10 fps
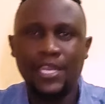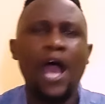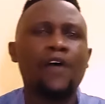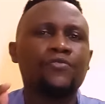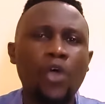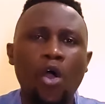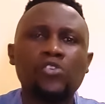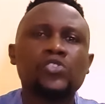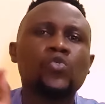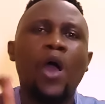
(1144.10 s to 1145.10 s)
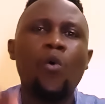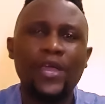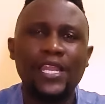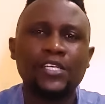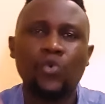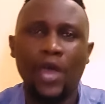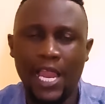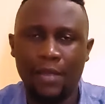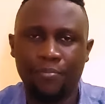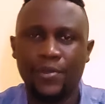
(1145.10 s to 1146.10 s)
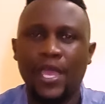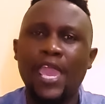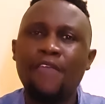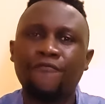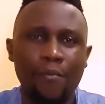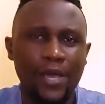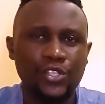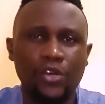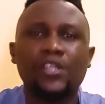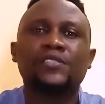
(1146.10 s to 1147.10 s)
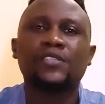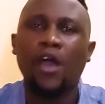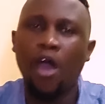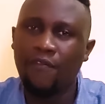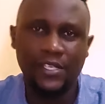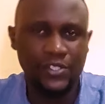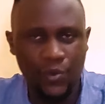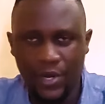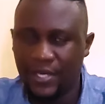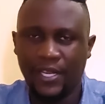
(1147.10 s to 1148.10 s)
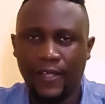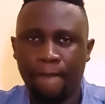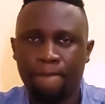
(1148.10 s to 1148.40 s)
Now, those who are willing to help, information is on the screen.